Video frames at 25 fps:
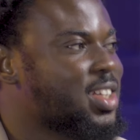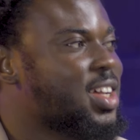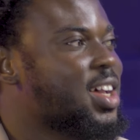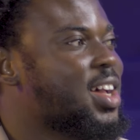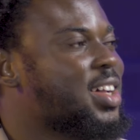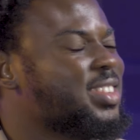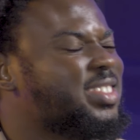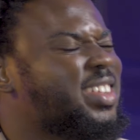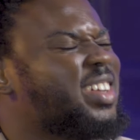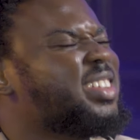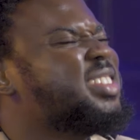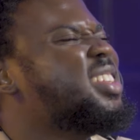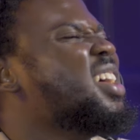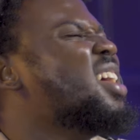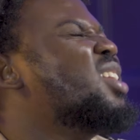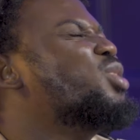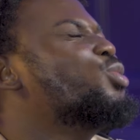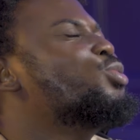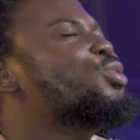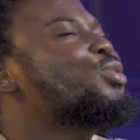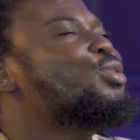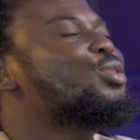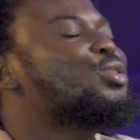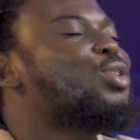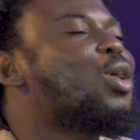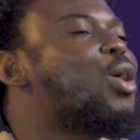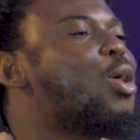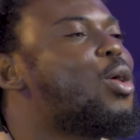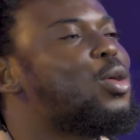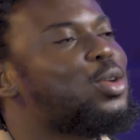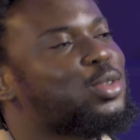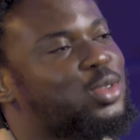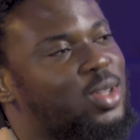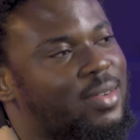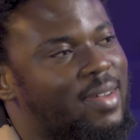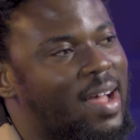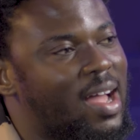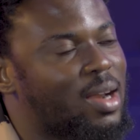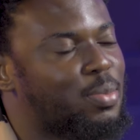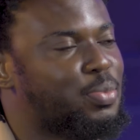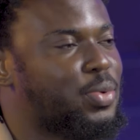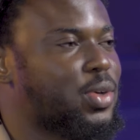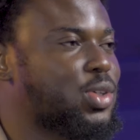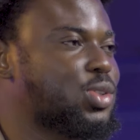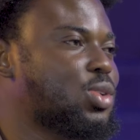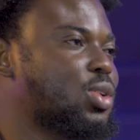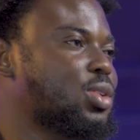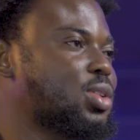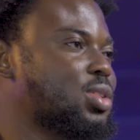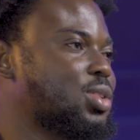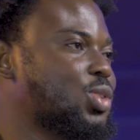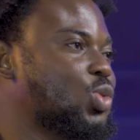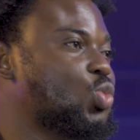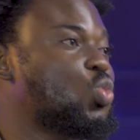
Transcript: Now there are tons of heartbreak songs in this